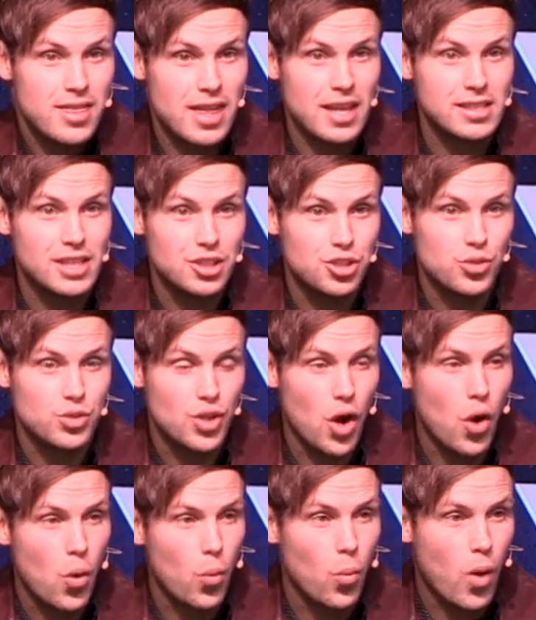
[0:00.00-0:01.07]
things that you
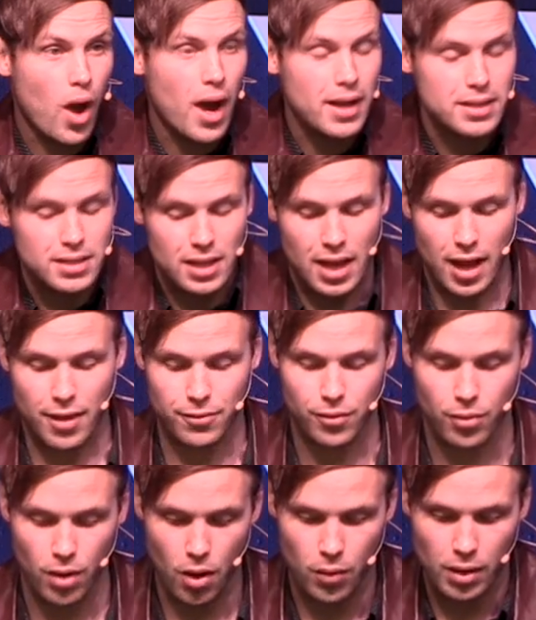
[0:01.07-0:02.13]
don't want
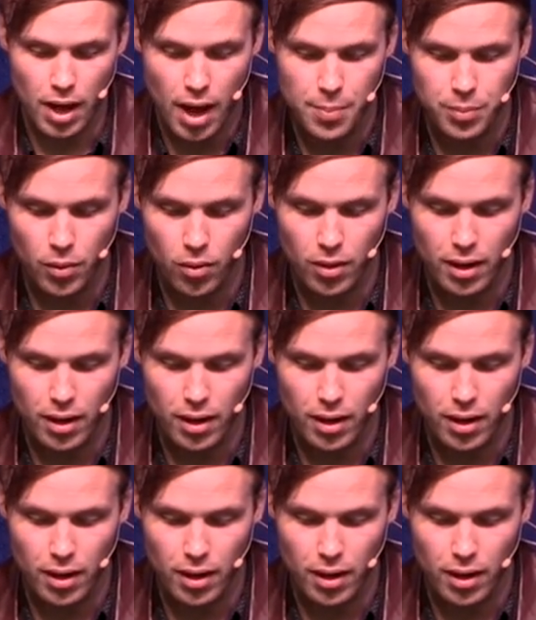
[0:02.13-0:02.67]
have grown up,